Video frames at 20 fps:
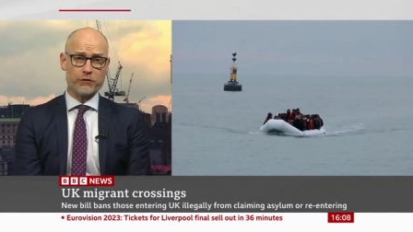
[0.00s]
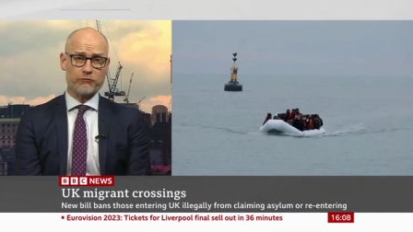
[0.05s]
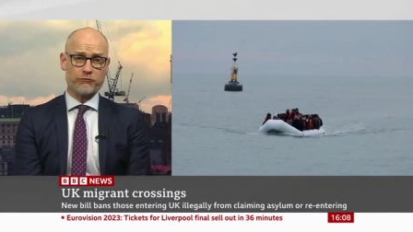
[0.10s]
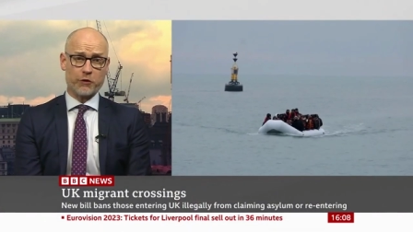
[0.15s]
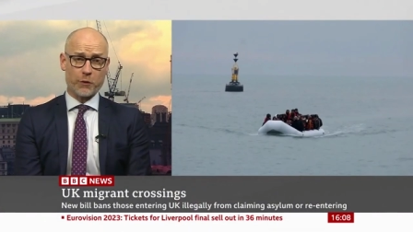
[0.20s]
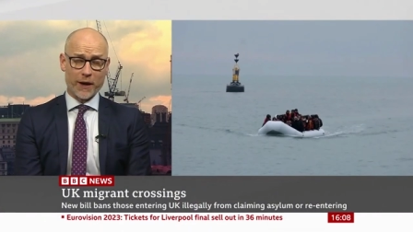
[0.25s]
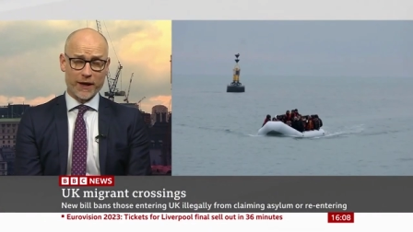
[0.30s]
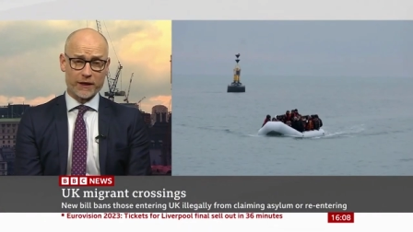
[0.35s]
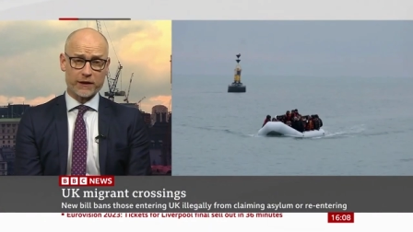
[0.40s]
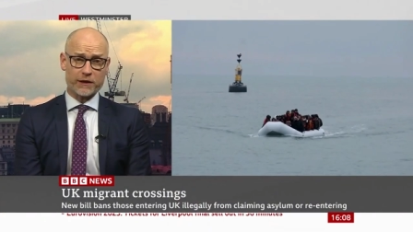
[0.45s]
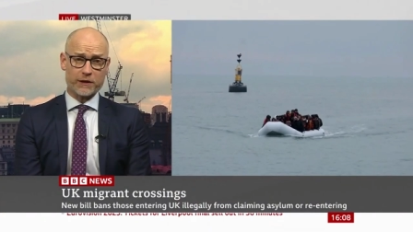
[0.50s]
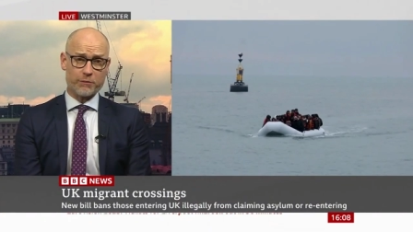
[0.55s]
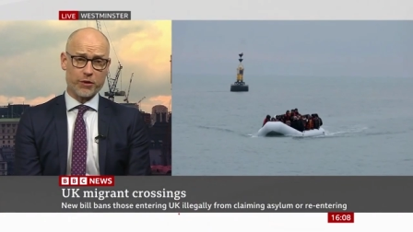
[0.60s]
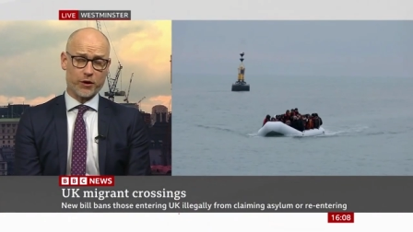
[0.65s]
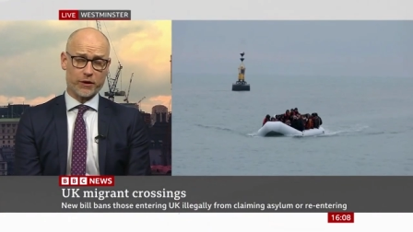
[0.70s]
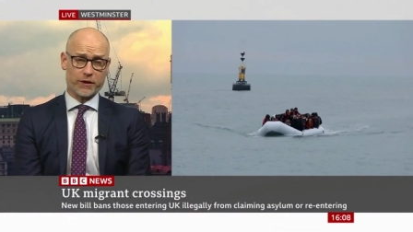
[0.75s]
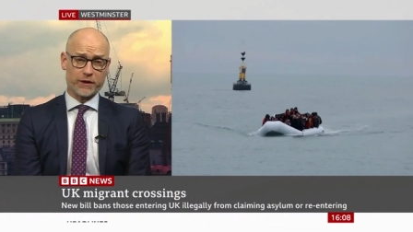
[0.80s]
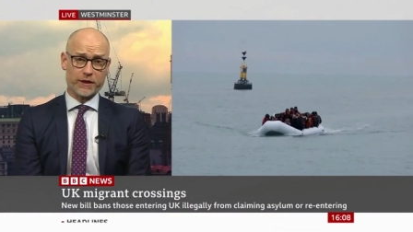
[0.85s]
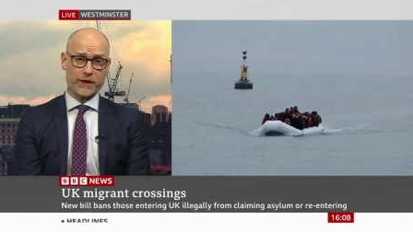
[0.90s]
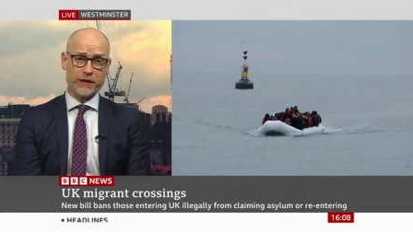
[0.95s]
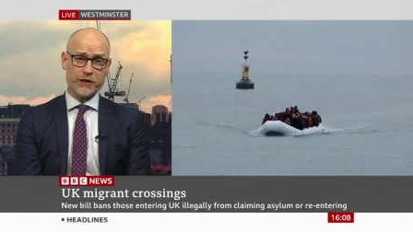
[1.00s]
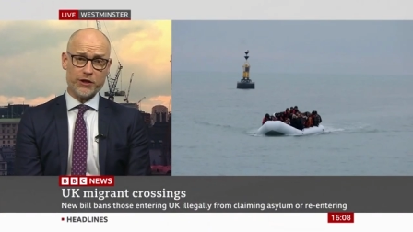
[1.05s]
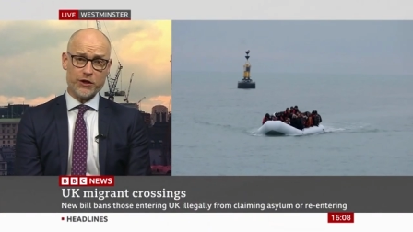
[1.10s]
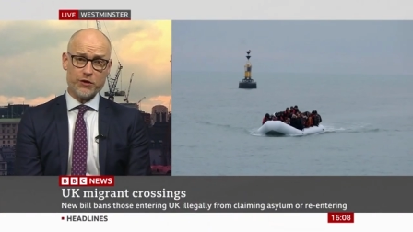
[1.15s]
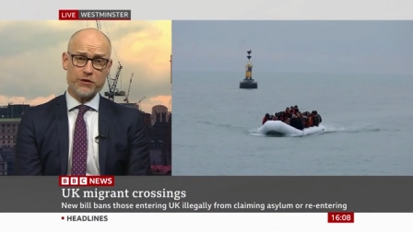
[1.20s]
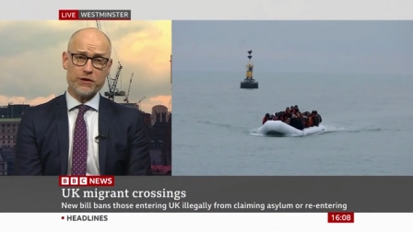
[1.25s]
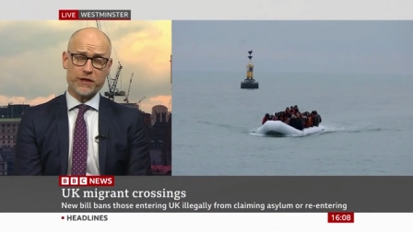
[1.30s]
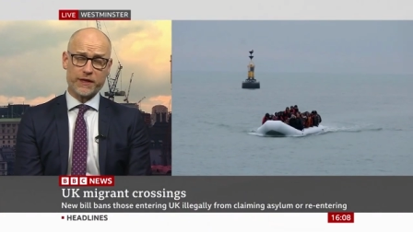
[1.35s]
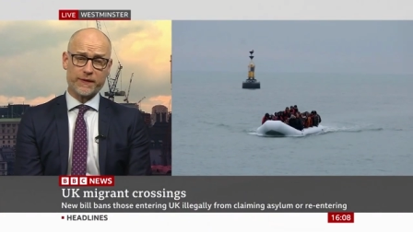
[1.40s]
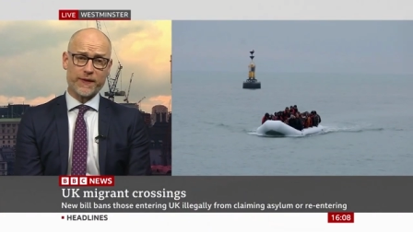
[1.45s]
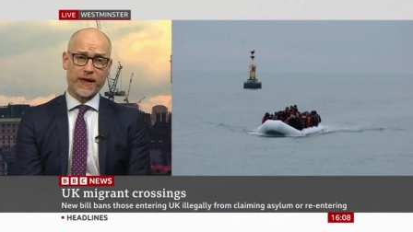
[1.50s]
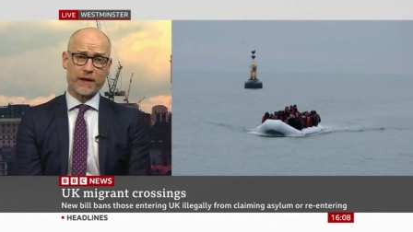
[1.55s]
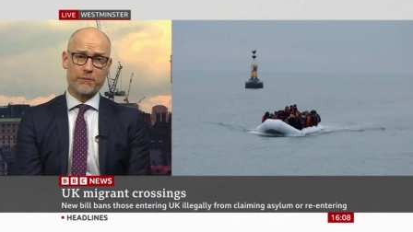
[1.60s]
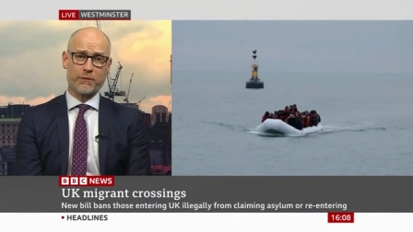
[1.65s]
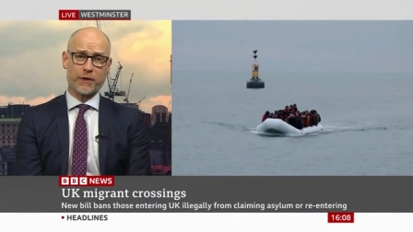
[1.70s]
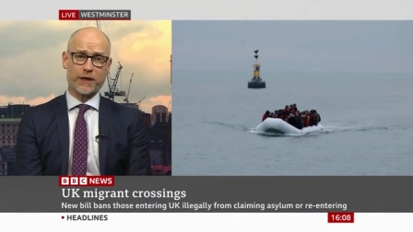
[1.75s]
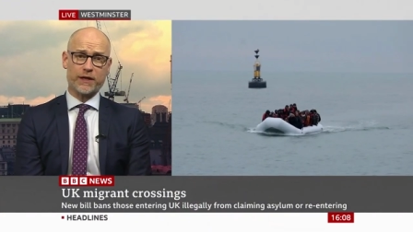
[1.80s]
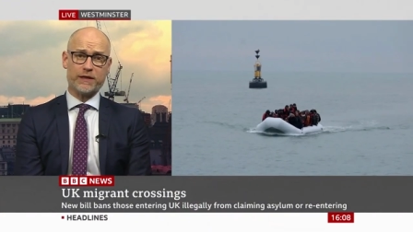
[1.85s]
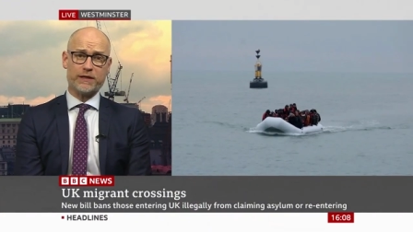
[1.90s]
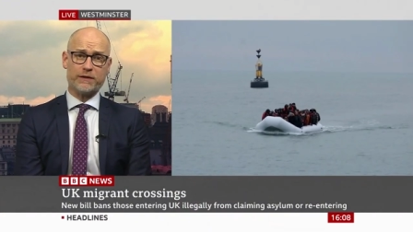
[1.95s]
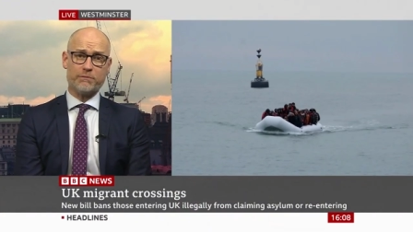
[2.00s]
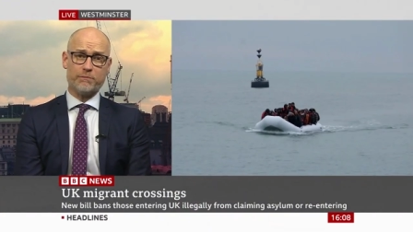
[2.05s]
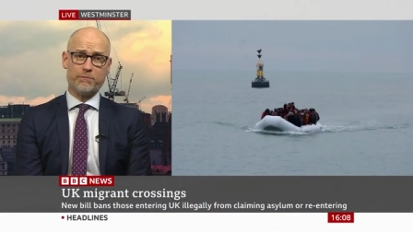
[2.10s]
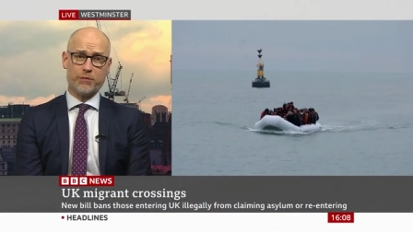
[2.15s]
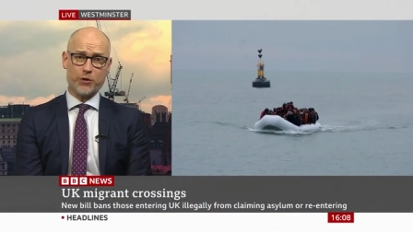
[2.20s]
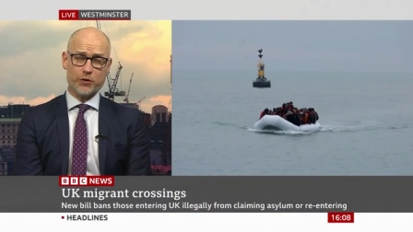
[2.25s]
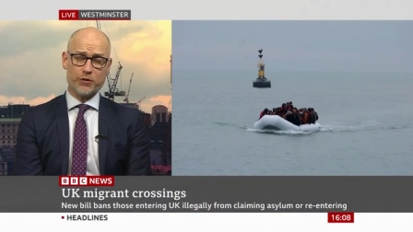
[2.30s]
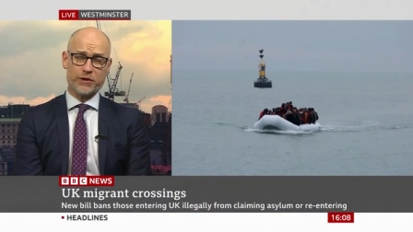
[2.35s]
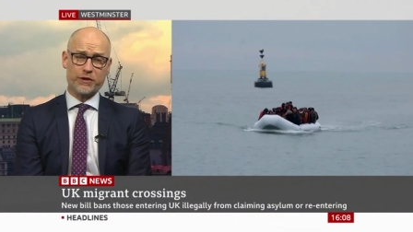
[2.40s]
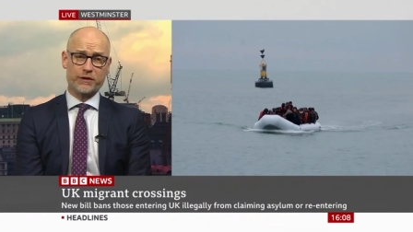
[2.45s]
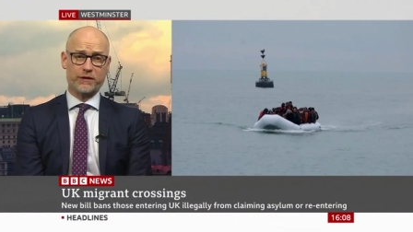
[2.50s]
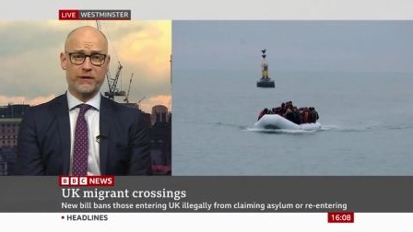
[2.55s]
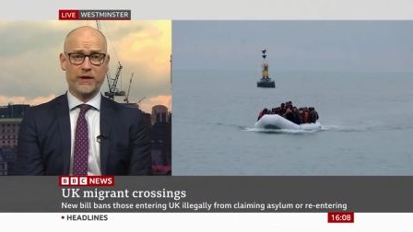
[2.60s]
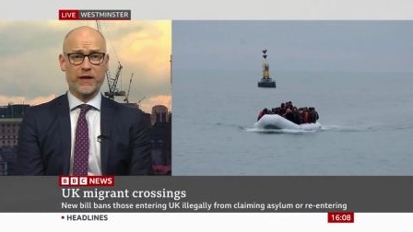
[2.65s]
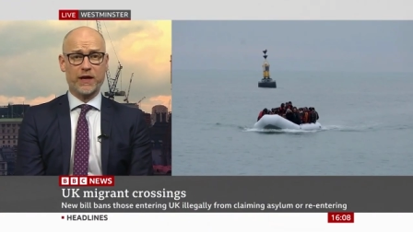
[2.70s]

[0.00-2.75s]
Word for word: Rwanda policy and using that money to boost